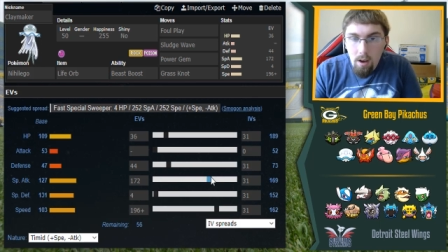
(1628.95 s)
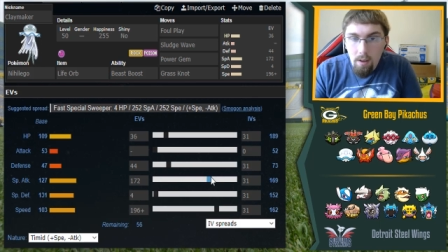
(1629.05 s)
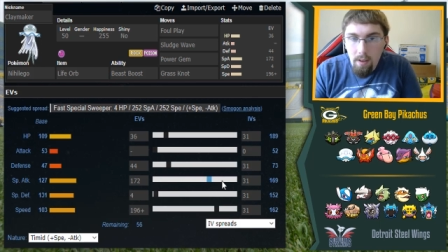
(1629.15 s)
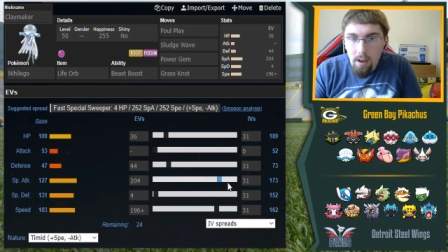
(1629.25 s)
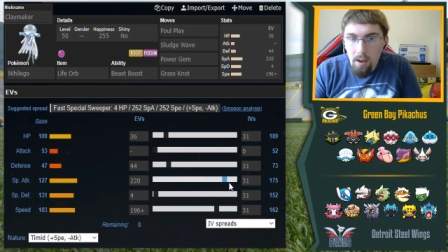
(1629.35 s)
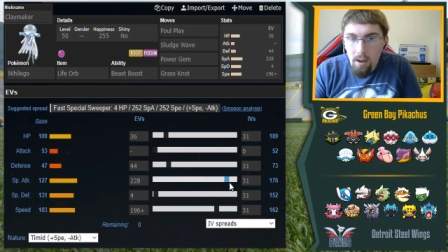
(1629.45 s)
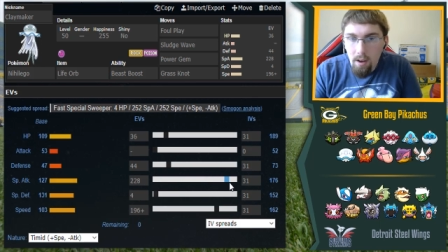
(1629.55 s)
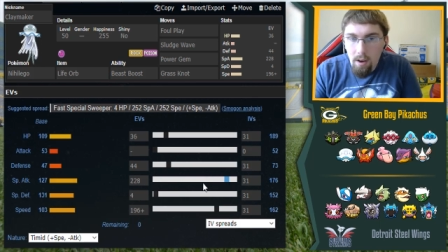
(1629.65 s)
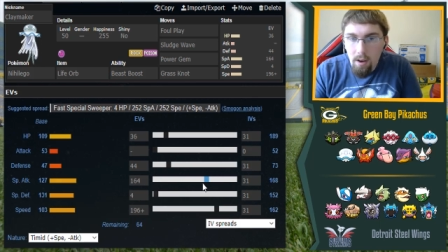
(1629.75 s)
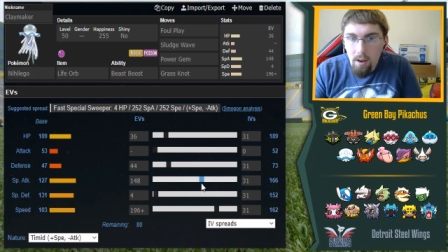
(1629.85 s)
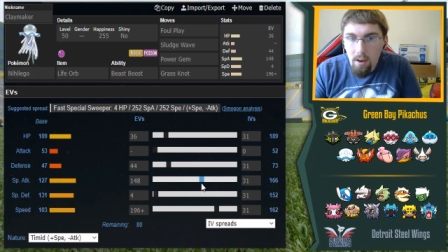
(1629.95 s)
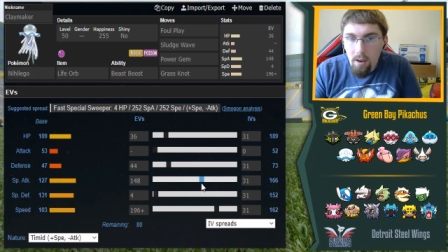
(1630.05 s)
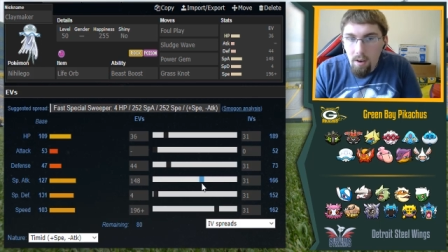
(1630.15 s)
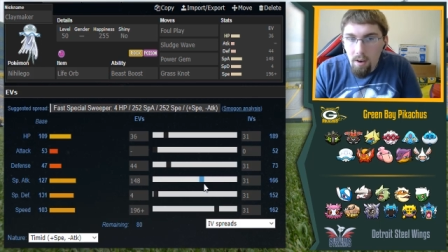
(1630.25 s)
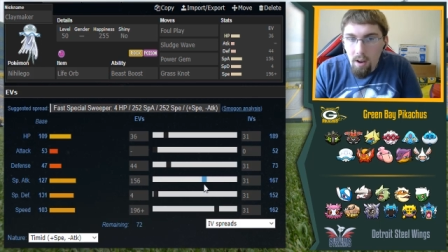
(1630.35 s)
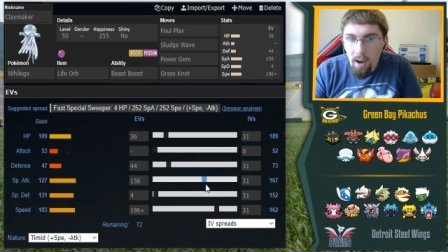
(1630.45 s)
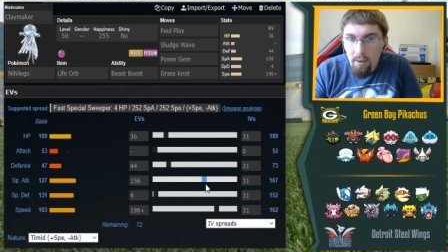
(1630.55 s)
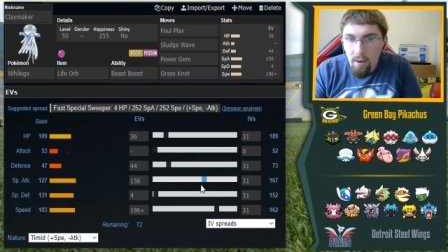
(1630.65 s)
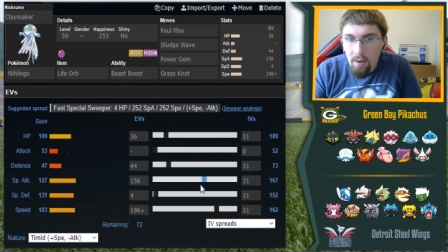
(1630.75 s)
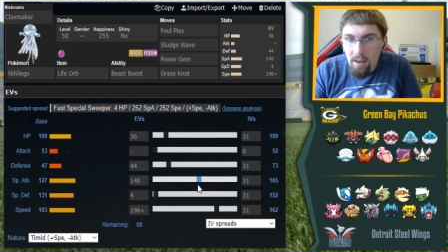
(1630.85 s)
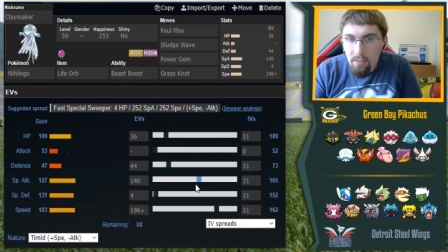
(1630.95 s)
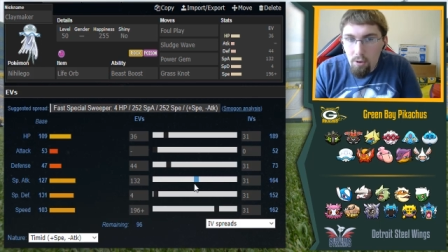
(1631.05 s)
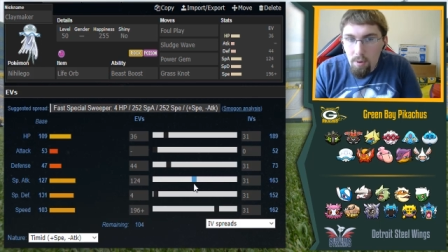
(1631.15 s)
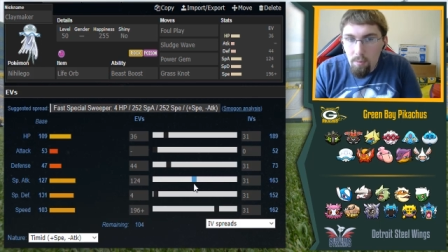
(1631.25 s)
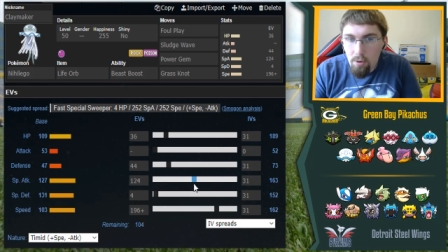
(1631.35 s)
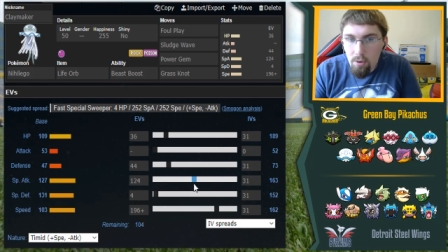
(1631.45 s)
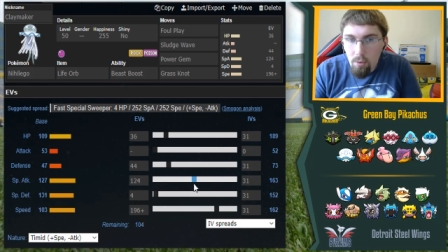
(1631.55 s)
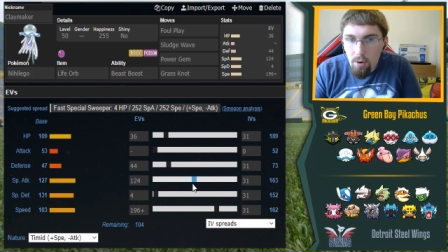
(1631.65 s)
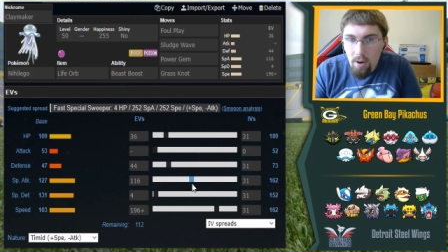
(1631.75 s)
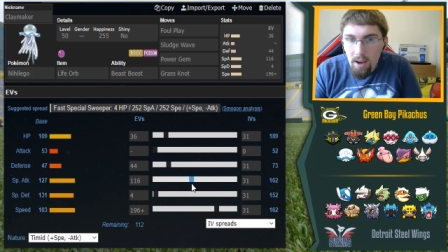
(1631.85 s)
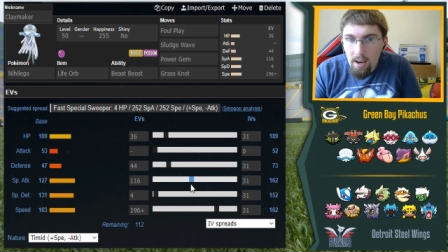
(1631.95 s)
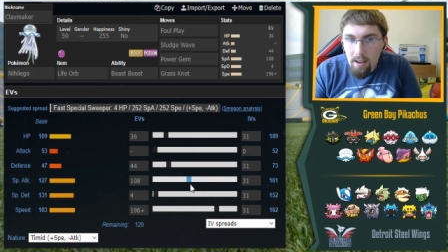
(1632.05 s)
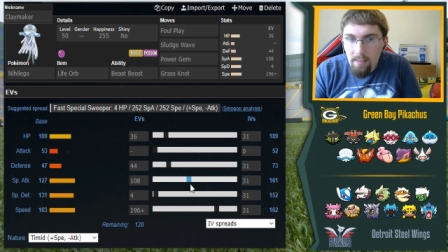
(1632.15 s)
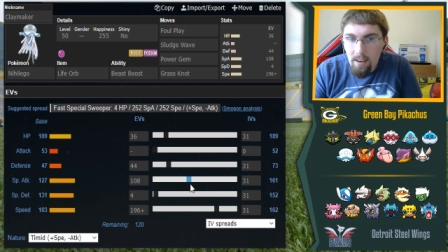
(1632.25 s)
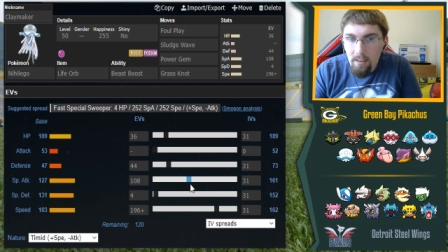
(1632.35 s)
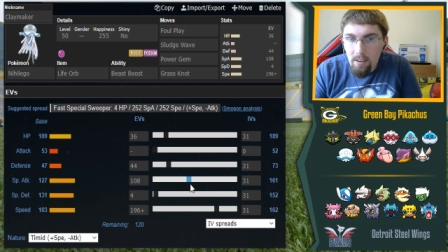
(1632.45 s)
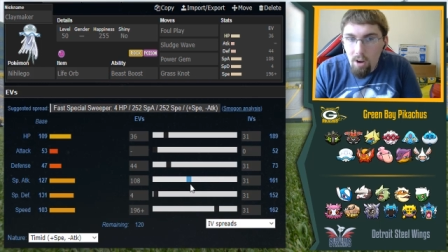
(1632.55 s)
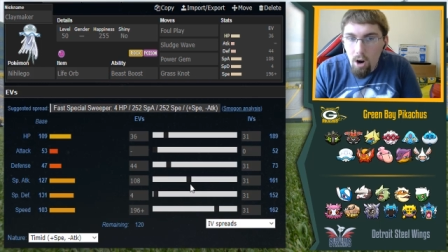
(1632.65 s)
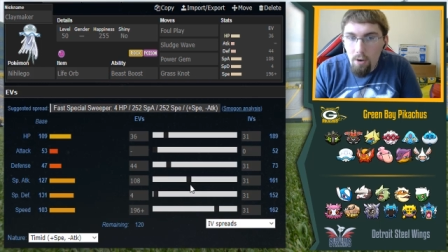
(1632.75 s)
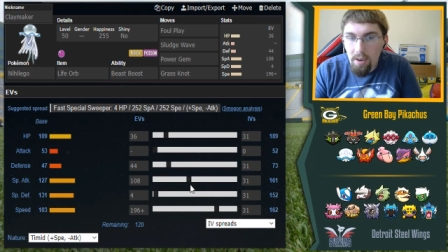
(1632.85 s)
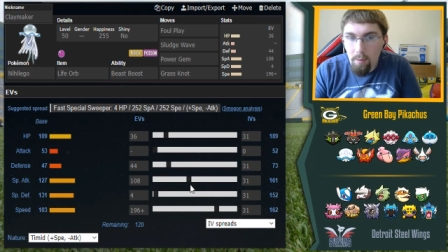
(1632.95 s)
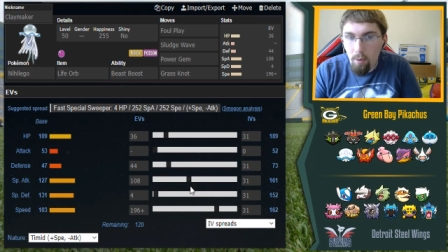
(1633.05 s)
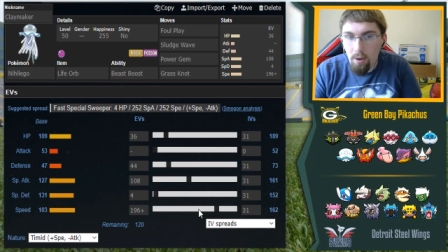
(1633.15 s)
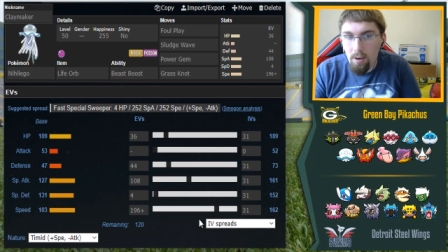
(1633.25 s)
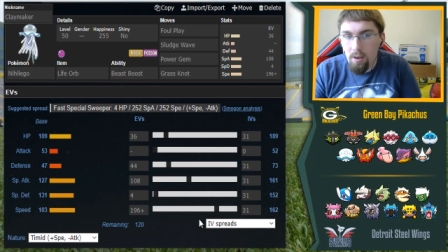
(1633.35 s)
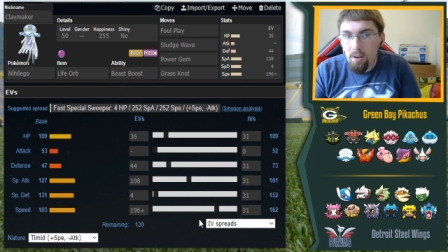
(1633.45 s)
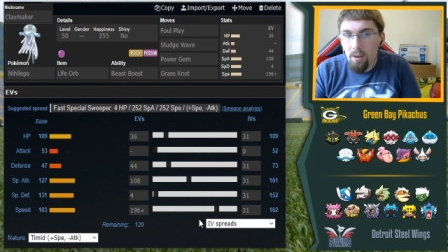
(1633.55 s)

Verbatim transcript: and then and then I, I want to get the speed boost. So we're not hitting nearly as hard anymore.